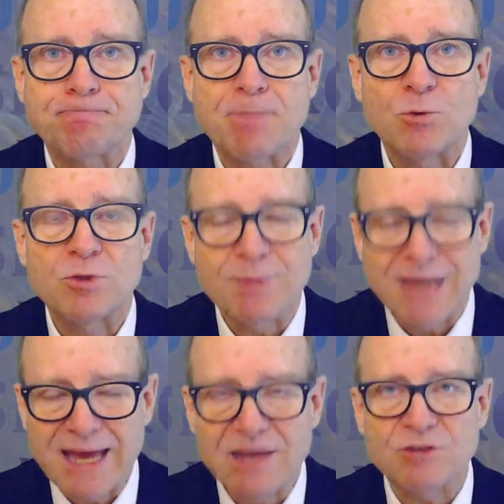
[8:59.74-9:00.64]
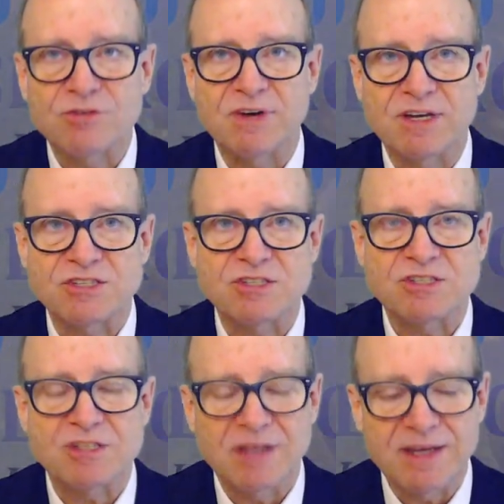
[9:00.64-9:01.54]
with mechanical
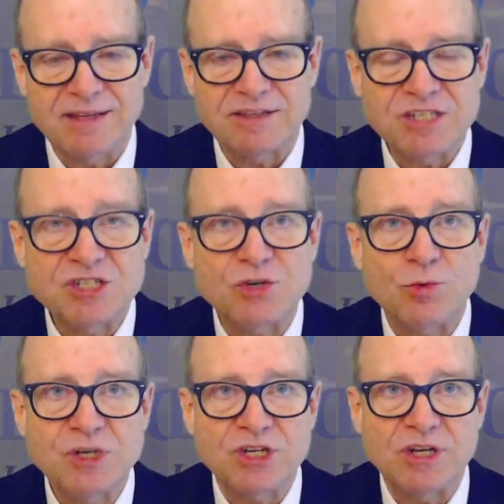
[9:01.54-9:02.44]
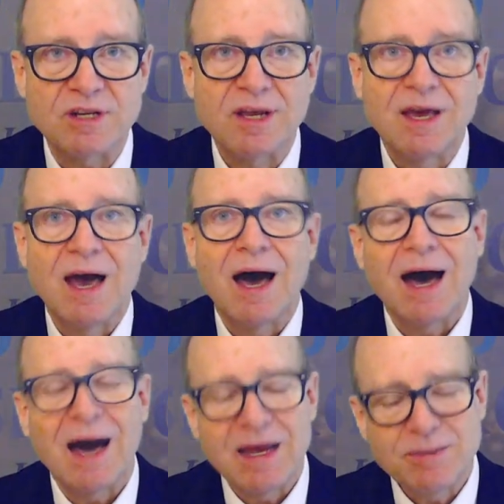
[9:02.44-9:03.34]
devices like the digit widget,
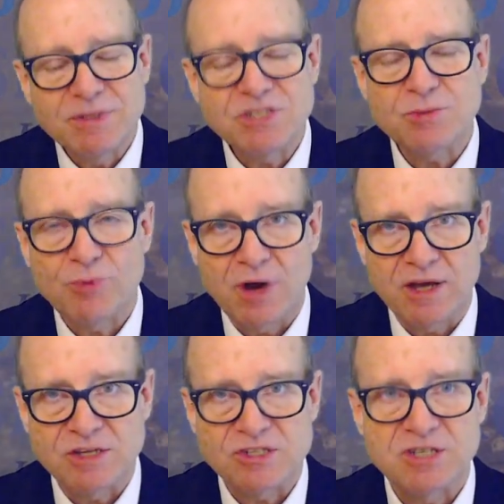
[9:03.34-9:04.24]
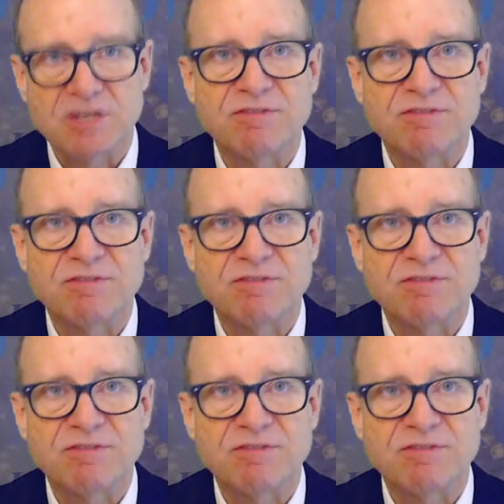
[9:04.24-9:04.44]
I'd be surprised if